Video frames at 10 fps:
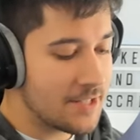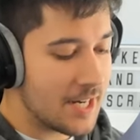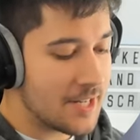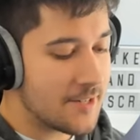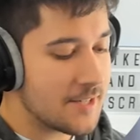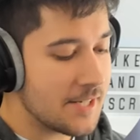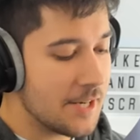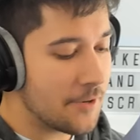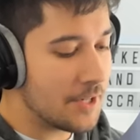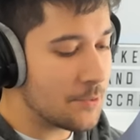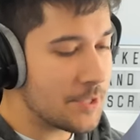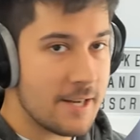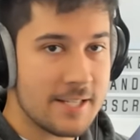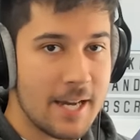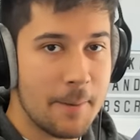So as you can see, I've got a little
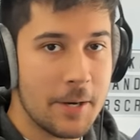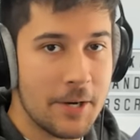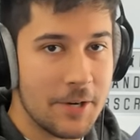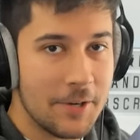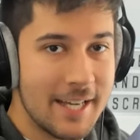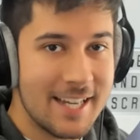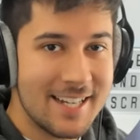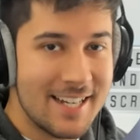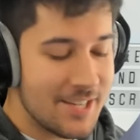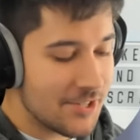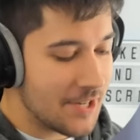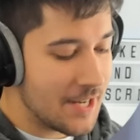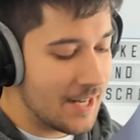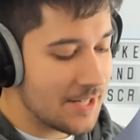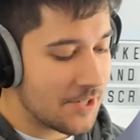desk cam going on here. So
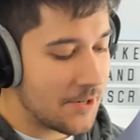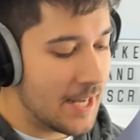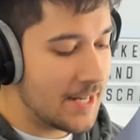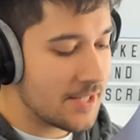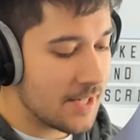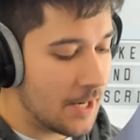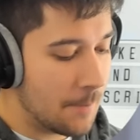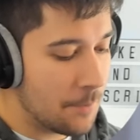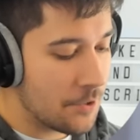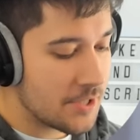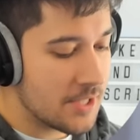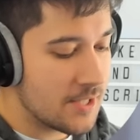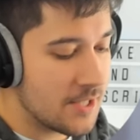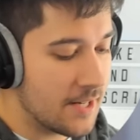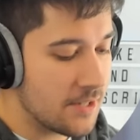yeah, let's go ahead and unbox
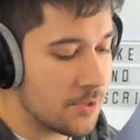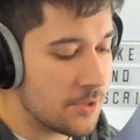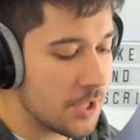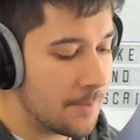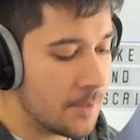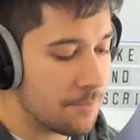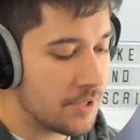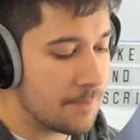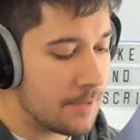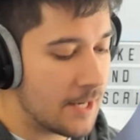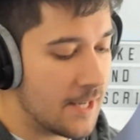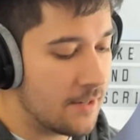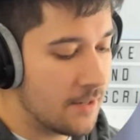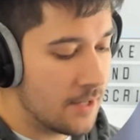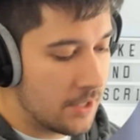this thing. So it's come in a pretty
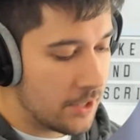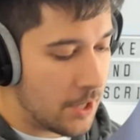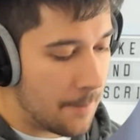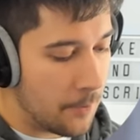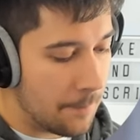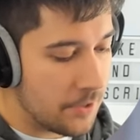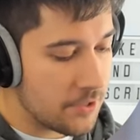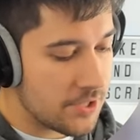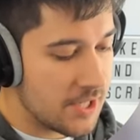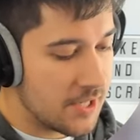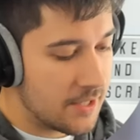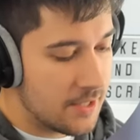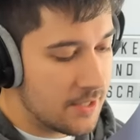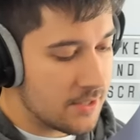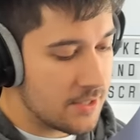plain cardboard box here.
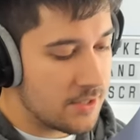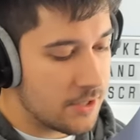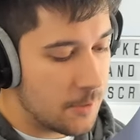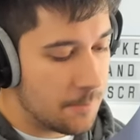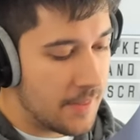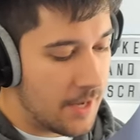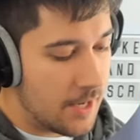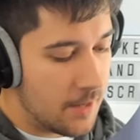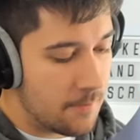So let's just open that up.